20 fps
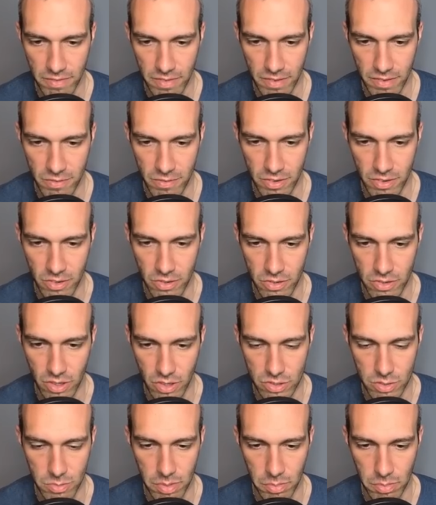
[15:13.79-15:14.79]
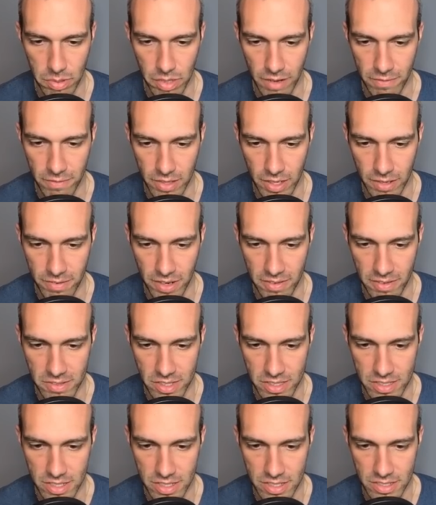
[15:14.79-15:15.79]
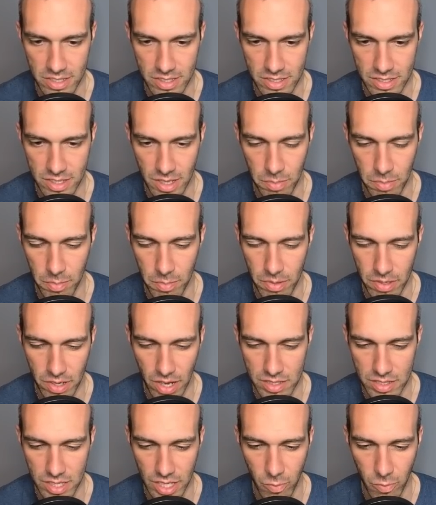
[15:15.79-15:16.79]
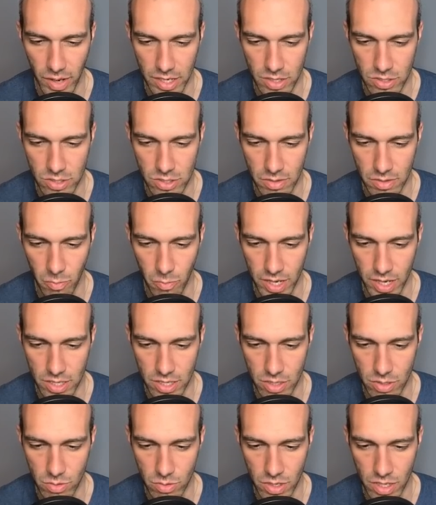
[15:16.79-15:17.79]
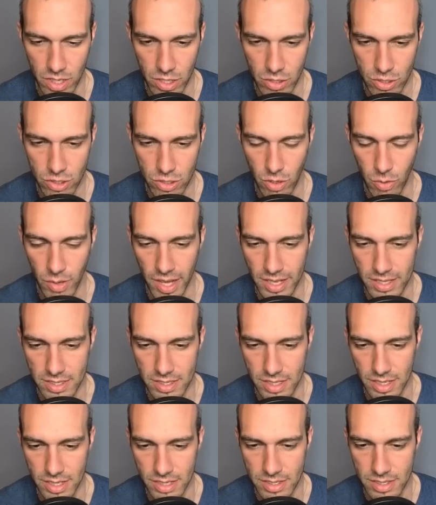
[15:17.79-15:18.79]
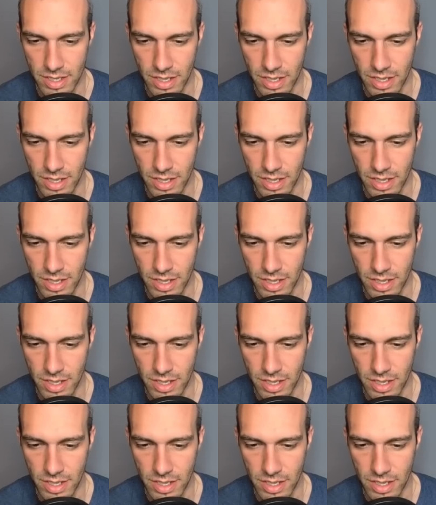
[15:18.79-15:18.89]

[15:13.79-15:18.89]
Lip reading: For those who've been playing for like 5-10 seasons, and people ask like, why do you showcase these?